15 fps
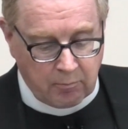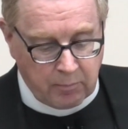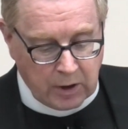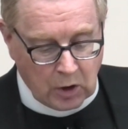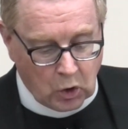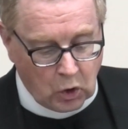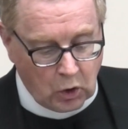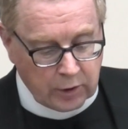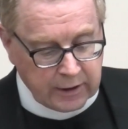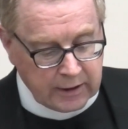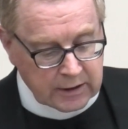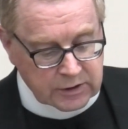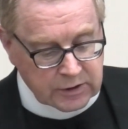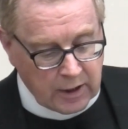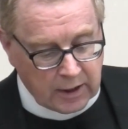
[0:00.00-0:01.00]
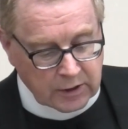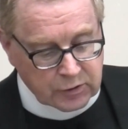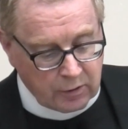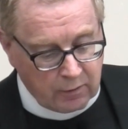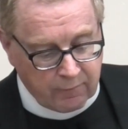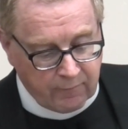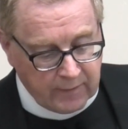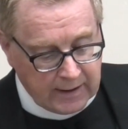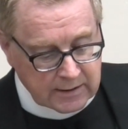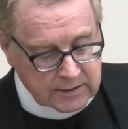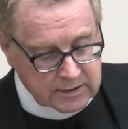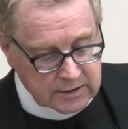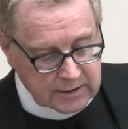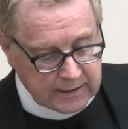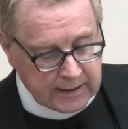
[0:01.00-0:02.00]
beholding his natural
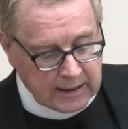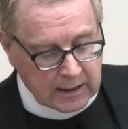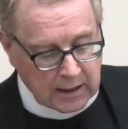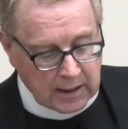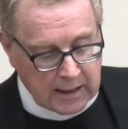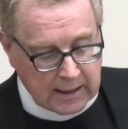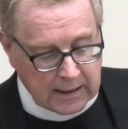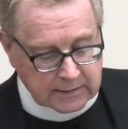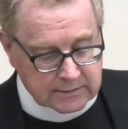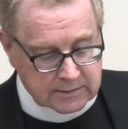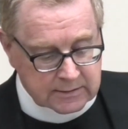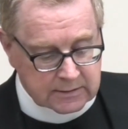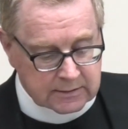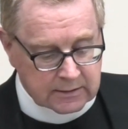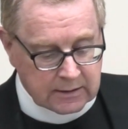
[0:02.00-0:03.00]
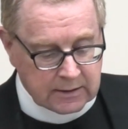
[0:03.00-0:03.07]
face in a glass.